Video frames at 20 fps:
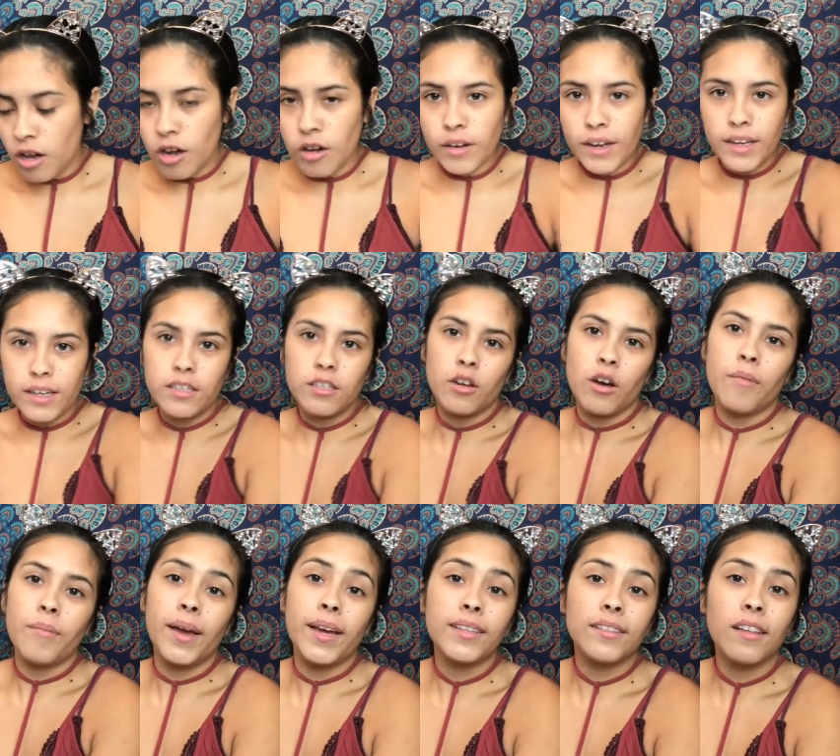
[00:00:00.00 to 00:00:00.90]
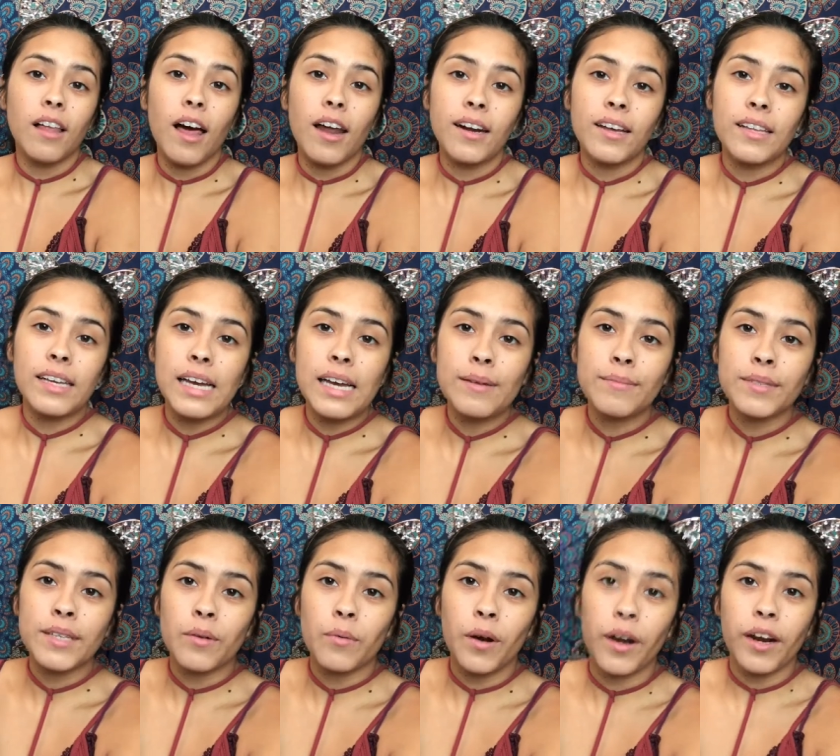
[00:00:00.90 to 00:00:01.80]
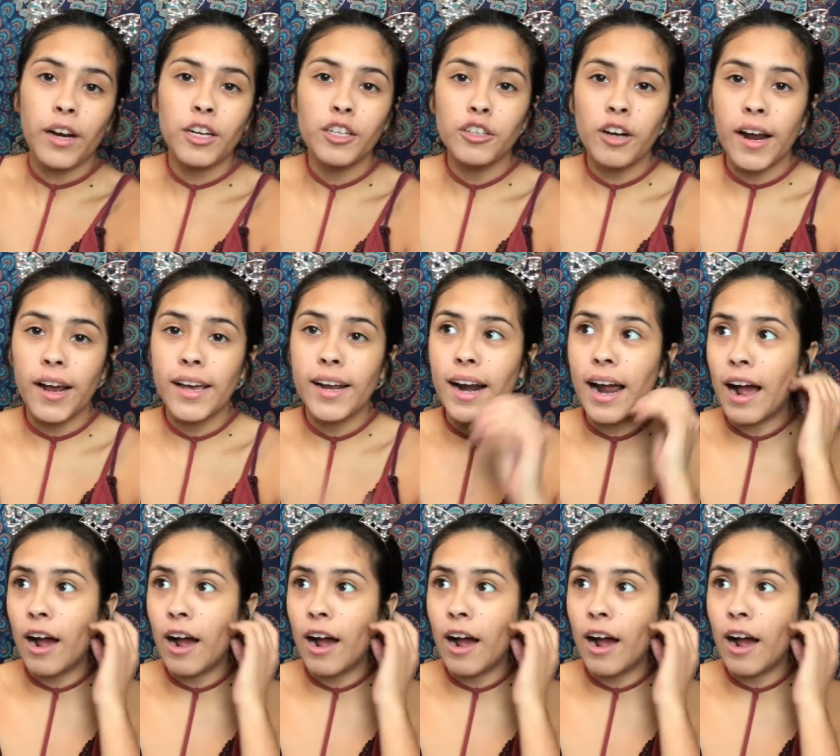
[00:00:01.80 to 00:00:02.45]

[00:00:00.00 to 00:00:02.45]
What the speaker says: Okay, so it makes a lot of claims and we're gonna try it